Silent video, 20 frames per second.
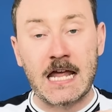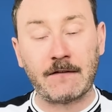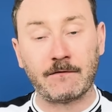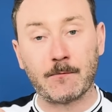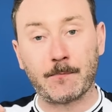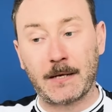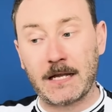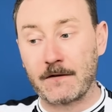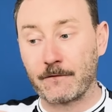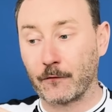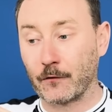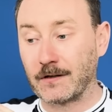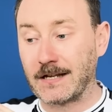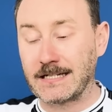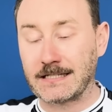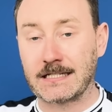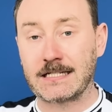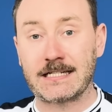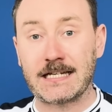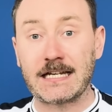if you're playing for a
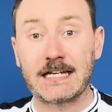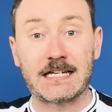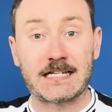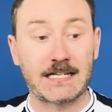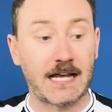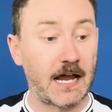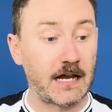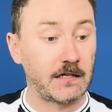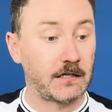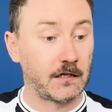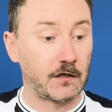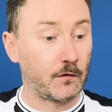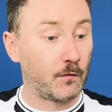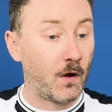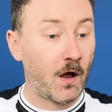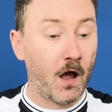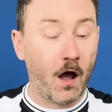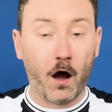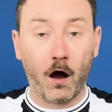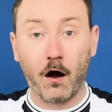Leicester City side who
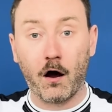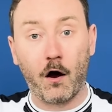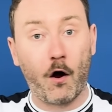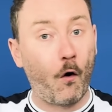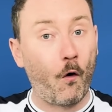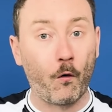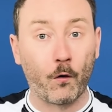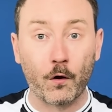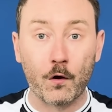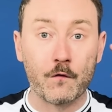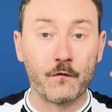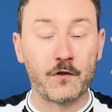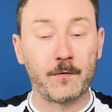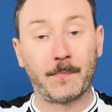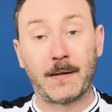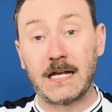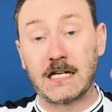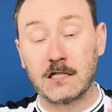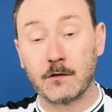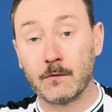are all over the
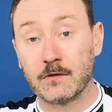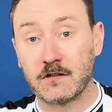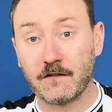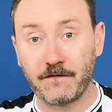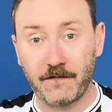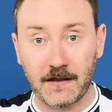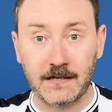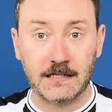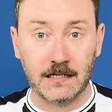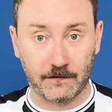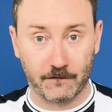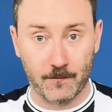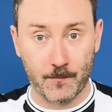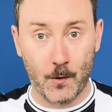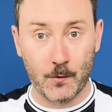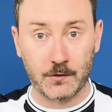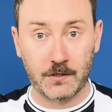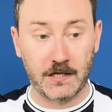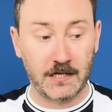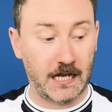place, who are defending for
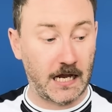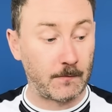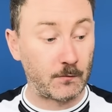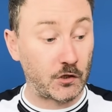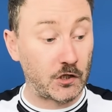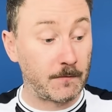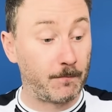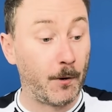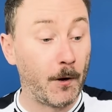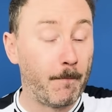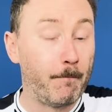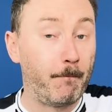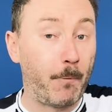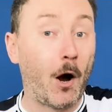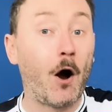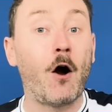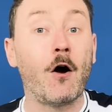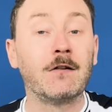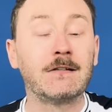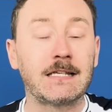most of the game. So you put
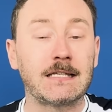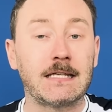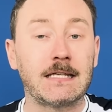Barnes in